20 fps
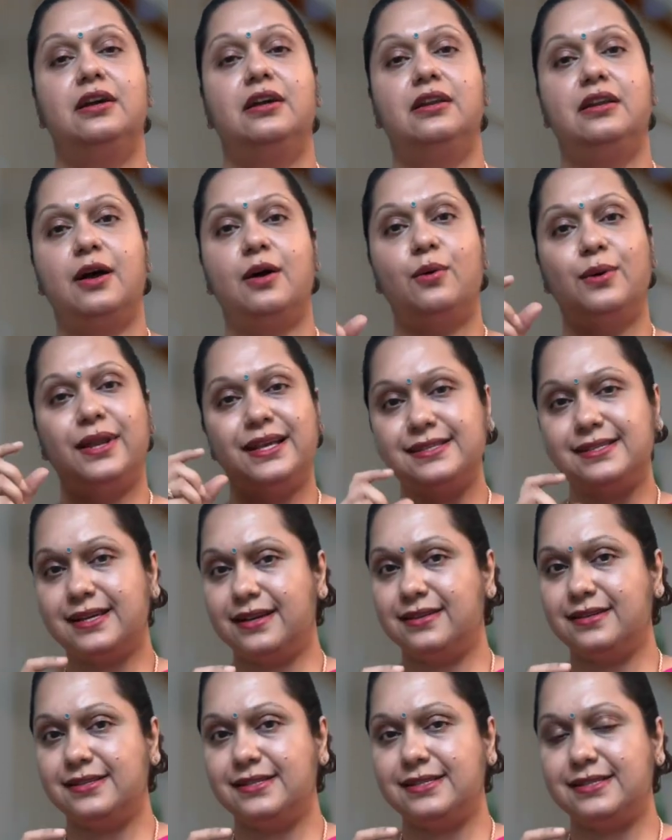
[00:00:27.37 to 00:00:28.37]
Now, let's
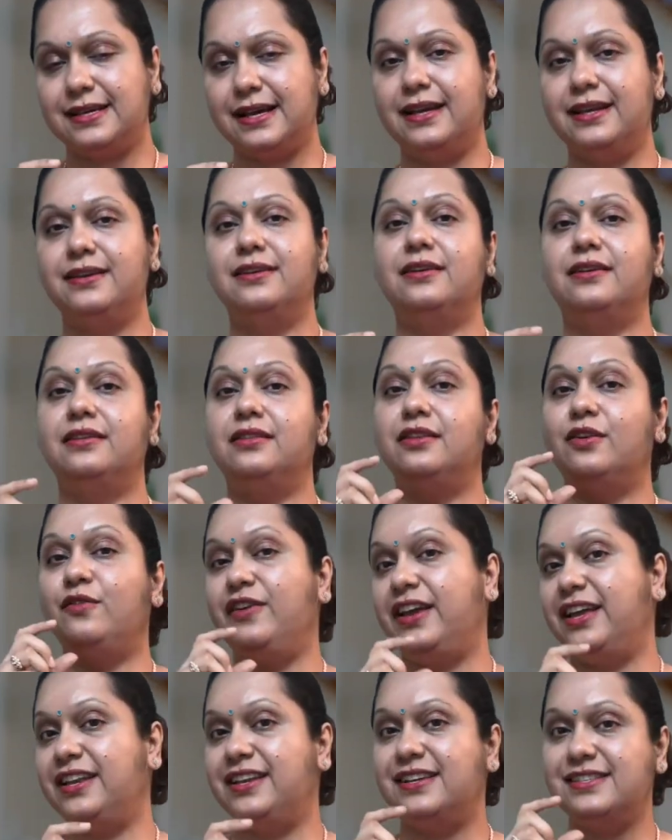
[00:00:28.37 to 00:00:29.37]
understand the
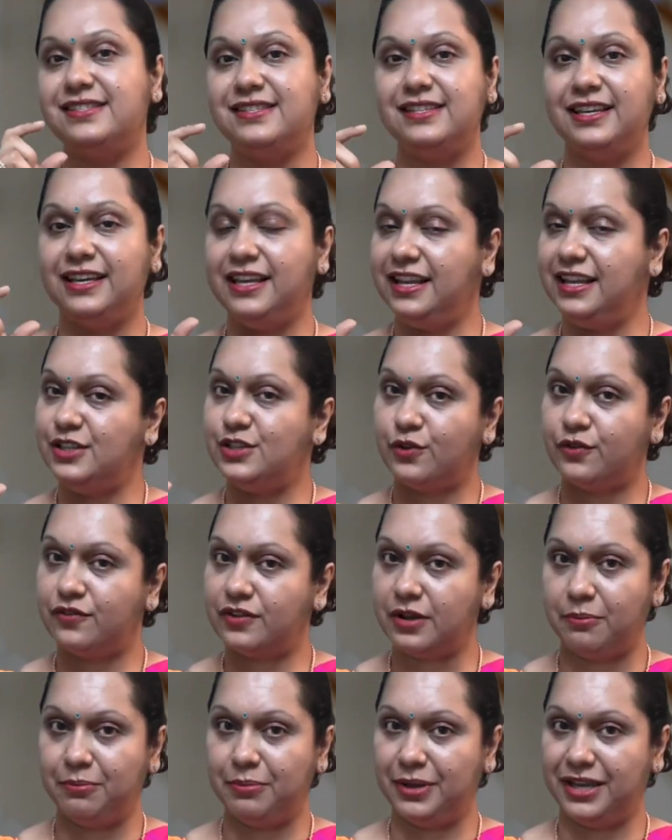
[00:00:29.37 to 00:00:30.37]
various degrees of
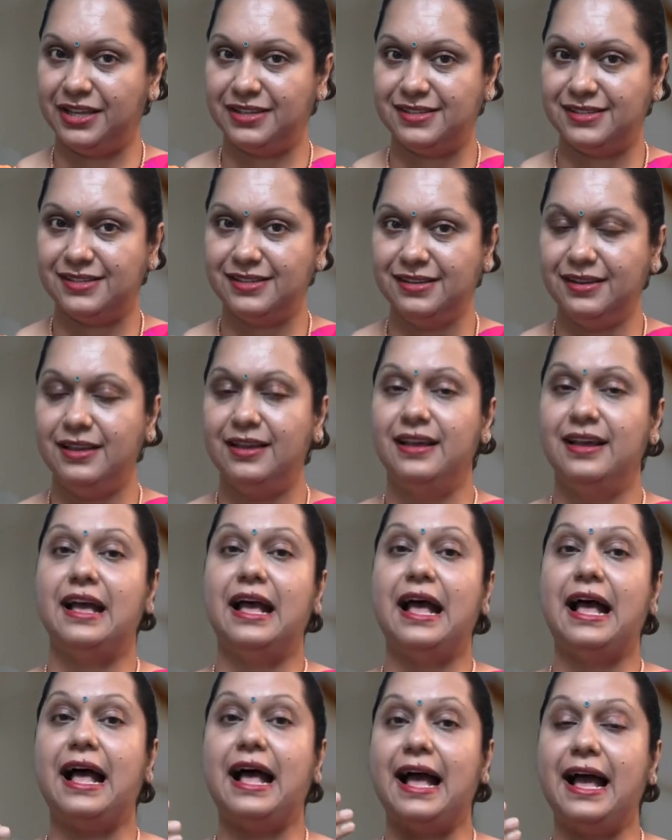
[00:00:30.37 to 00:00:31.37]
comparison
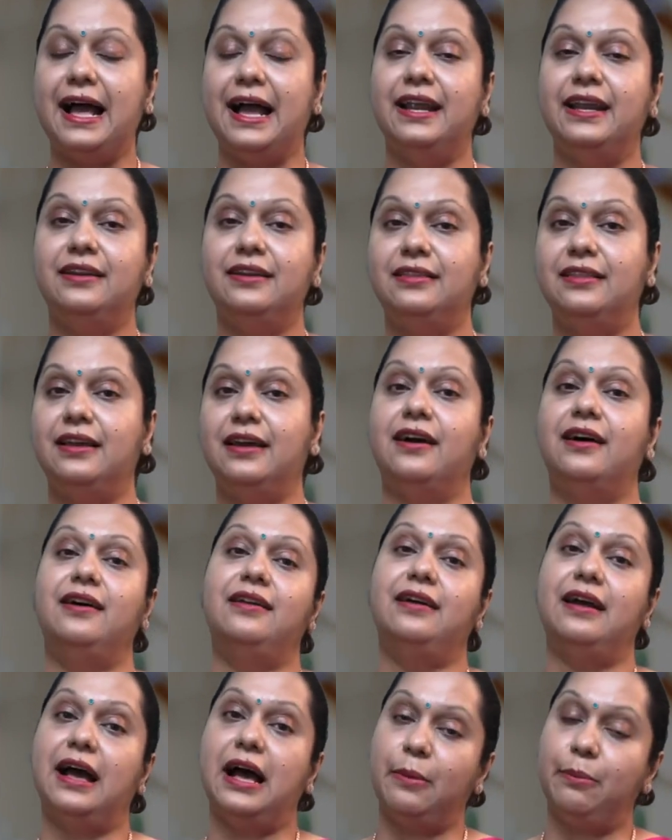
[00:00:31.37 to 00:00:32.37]
and
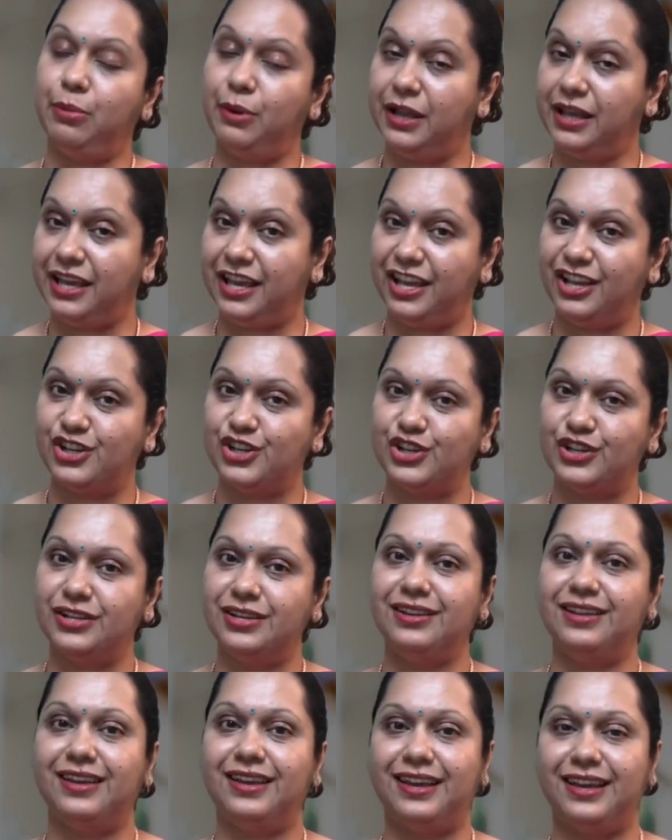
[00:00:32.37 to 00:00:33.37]
their
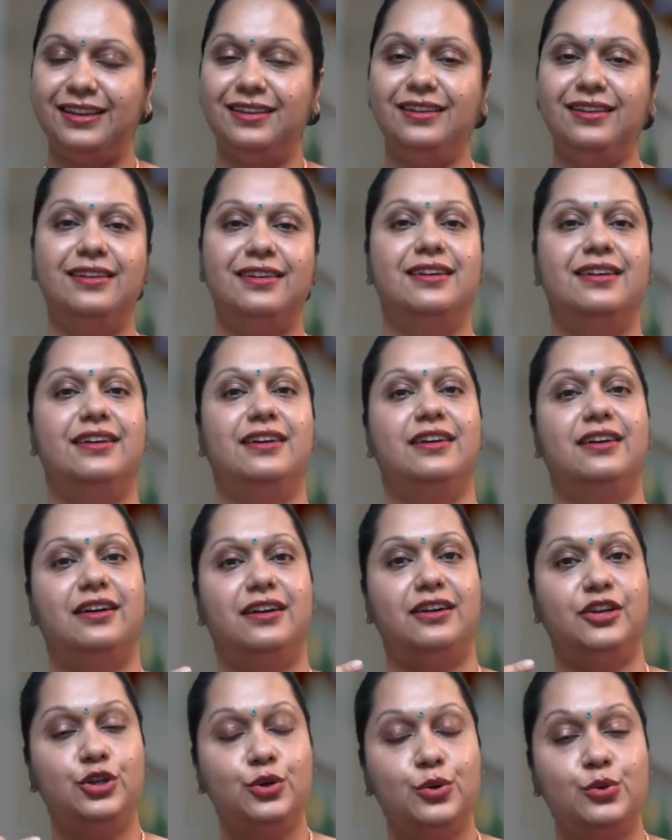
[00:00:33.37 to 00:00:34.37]
application in
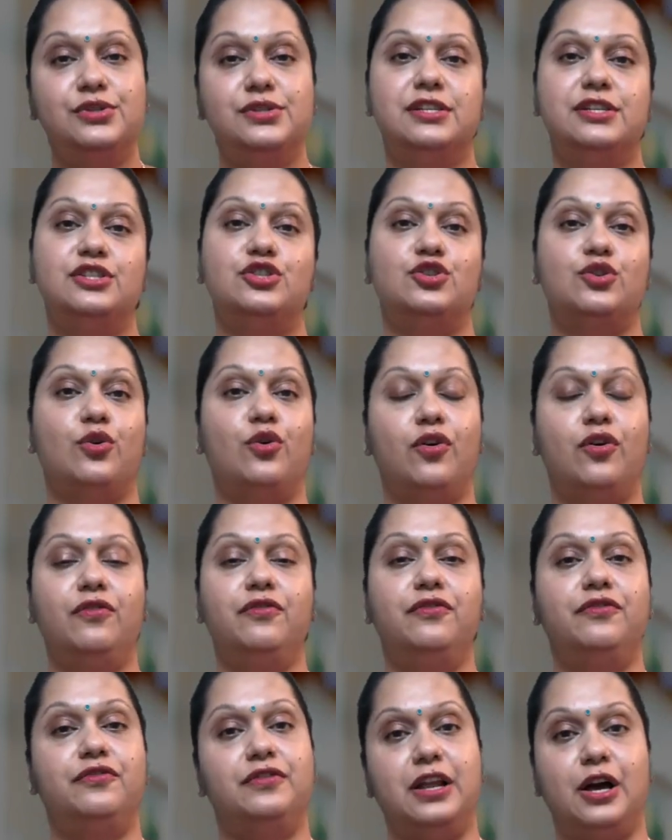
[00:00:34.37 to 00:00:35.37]
usage of
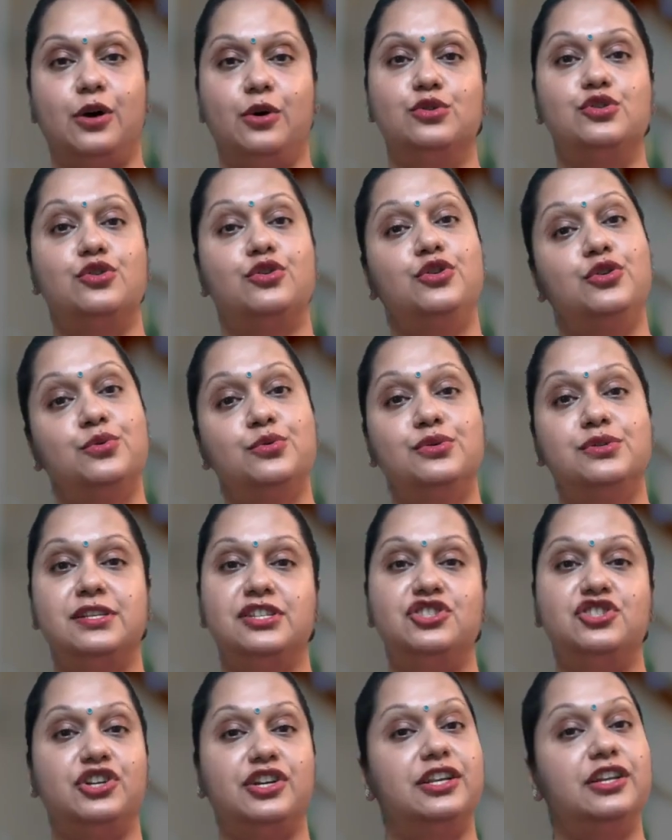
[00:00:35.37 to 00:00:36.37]
nouns or
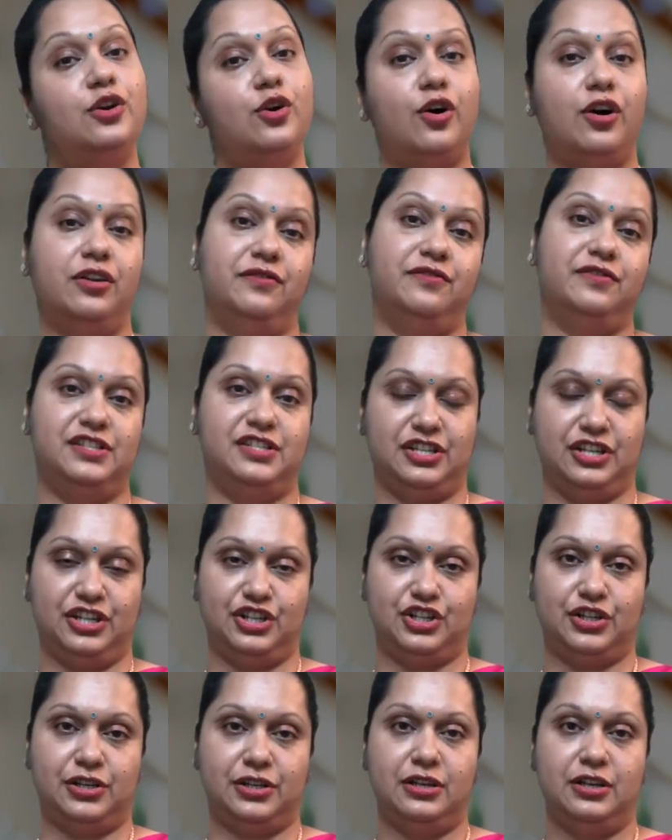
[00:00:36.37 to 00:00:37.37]
usage in
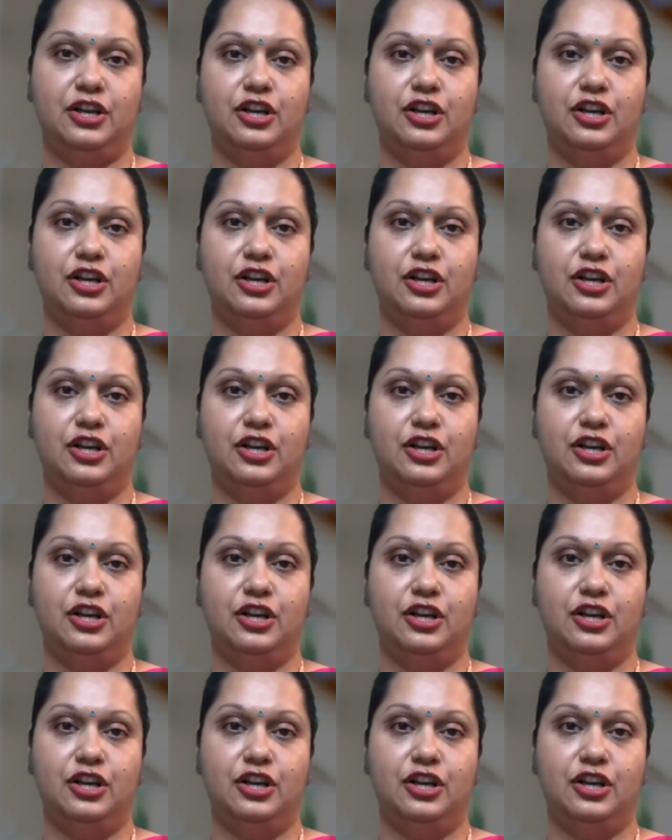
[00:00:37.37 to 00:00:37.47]
conversation.